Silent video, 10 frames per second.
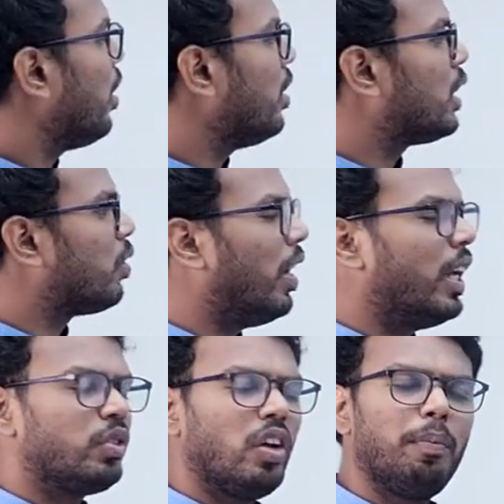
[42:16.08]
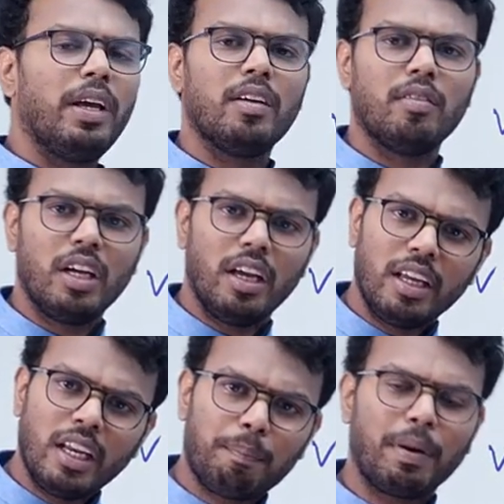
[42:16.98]
this village will be
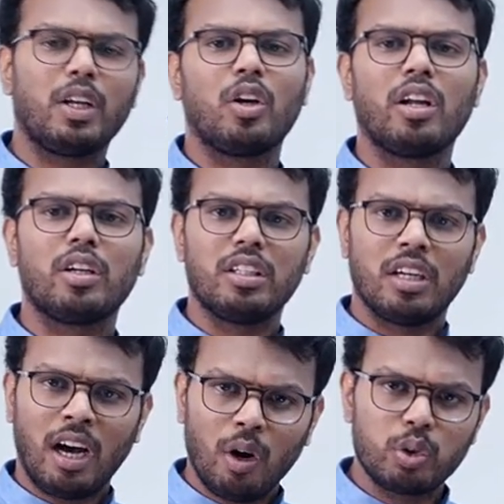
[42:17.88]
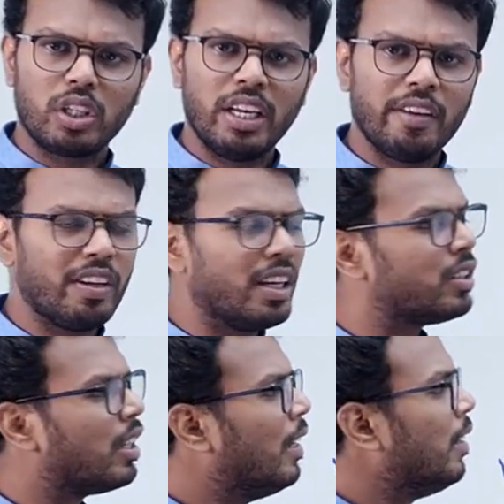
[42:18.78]
in a particular house in a
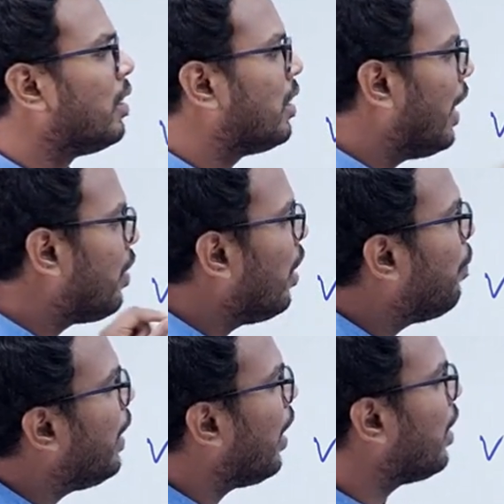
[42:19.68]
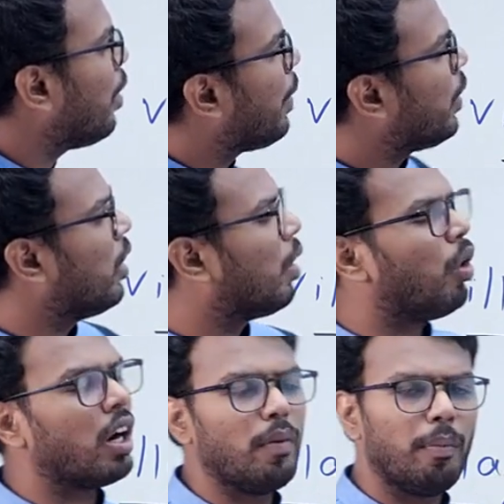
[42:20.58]
village. That will be under a particular
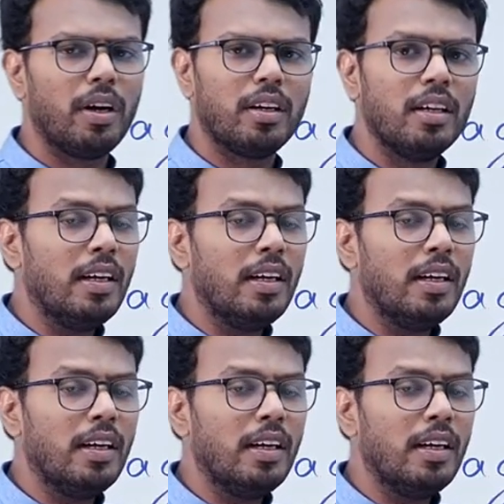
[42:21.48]
ward member.